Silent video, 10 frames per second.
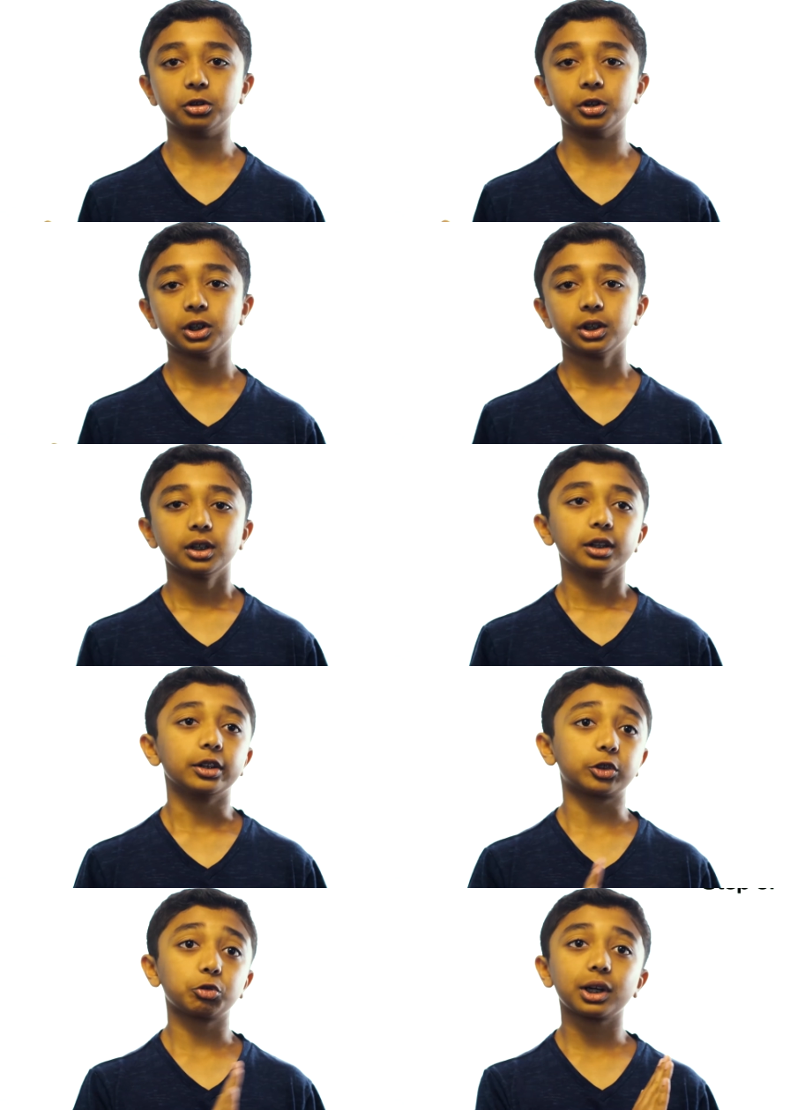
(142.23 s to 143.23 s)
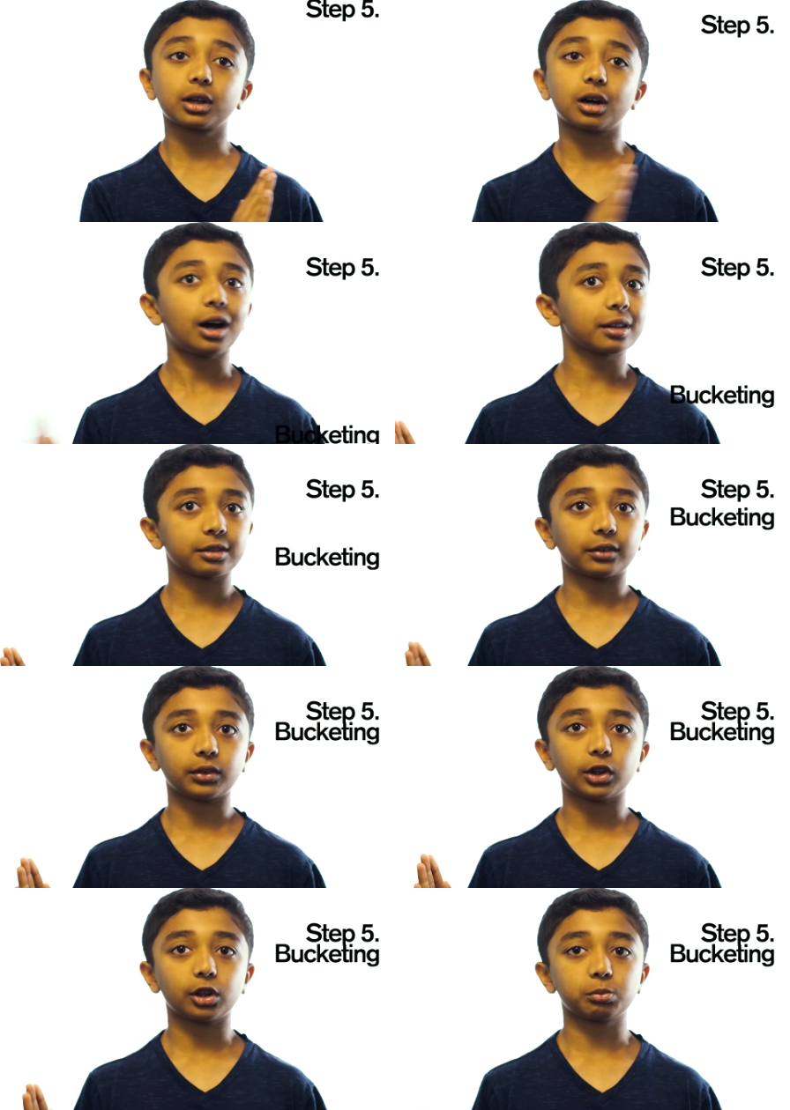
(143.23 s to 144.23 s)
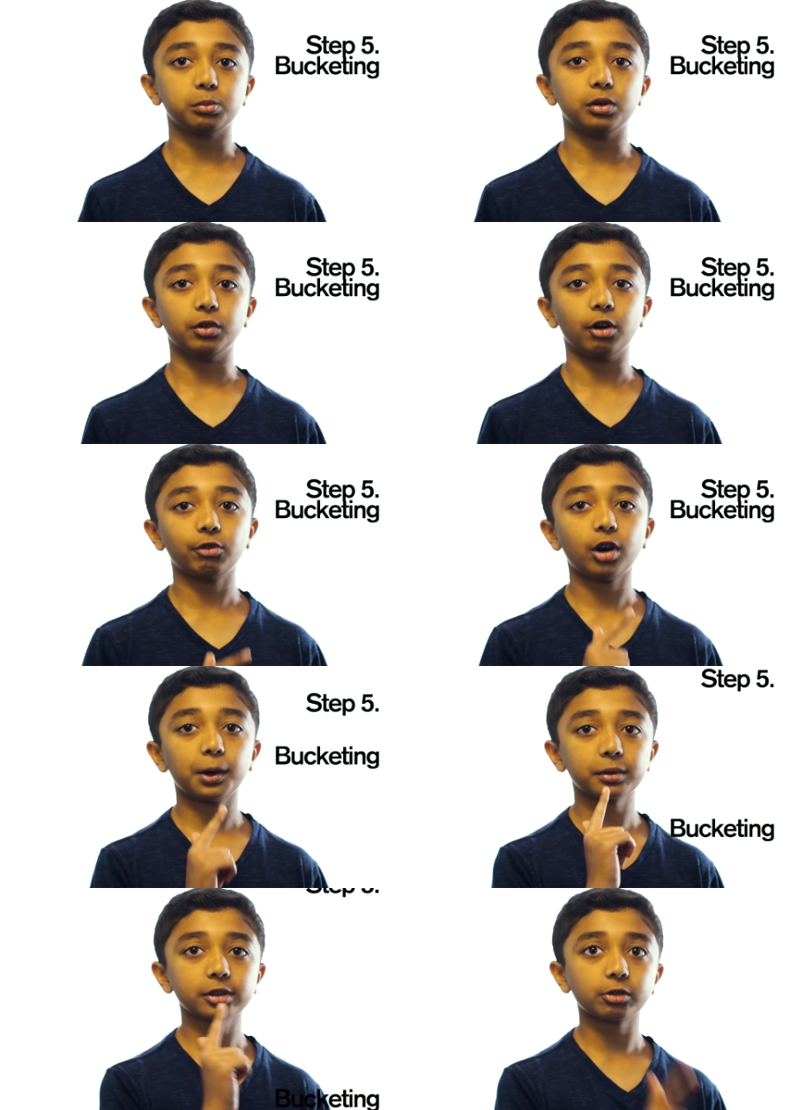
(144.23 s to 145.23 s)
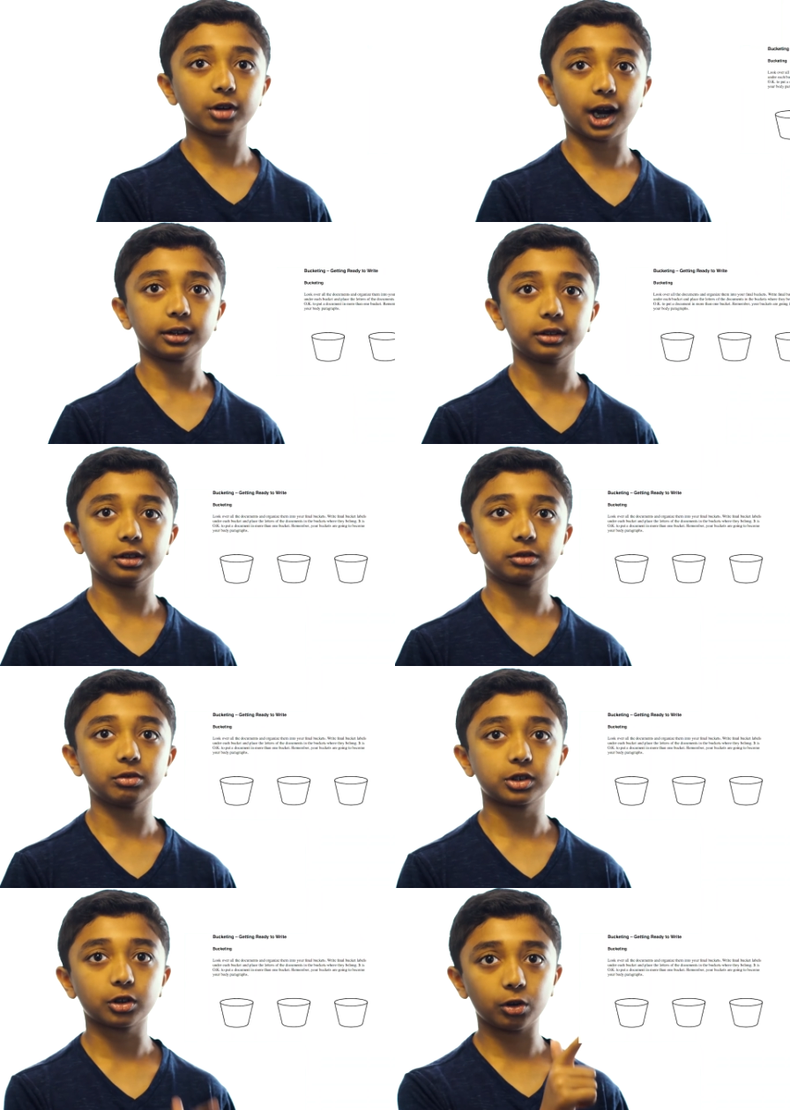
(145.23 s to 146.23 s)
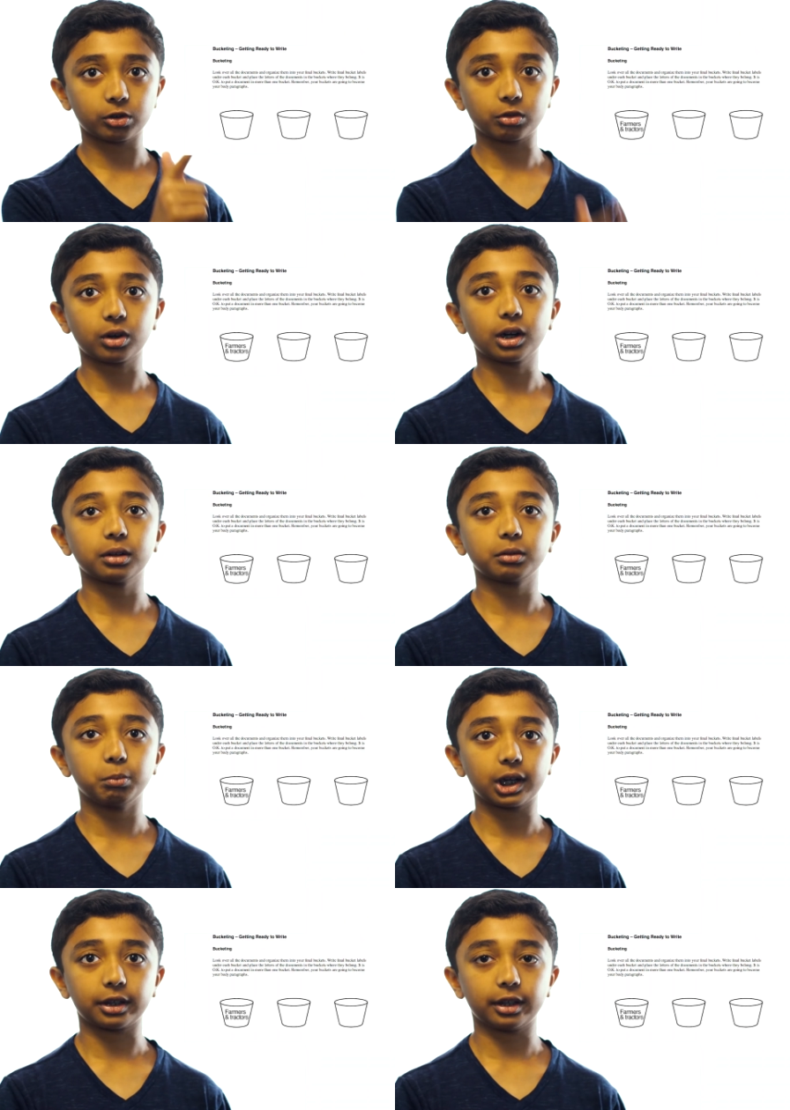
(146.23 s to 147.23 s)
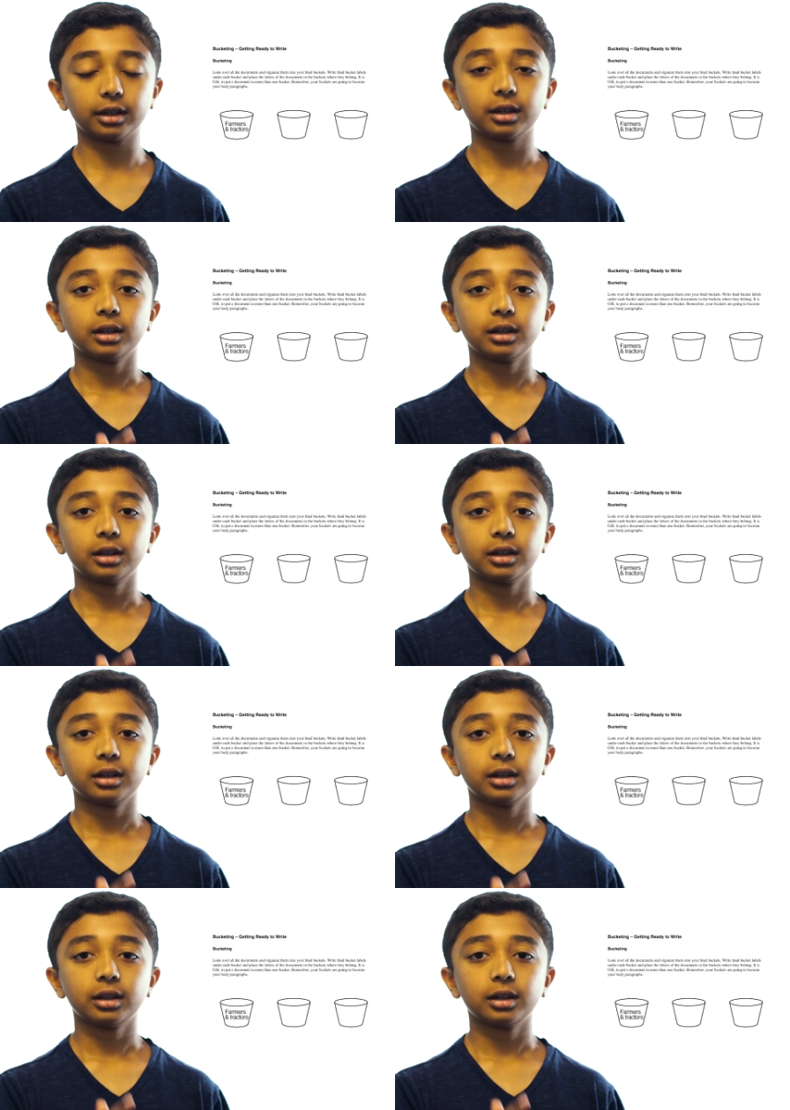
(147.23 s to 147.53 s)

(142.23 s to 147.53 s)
Bowl, the three causes of the Dust Bowl are farmers and tractors, which goes in one bucket,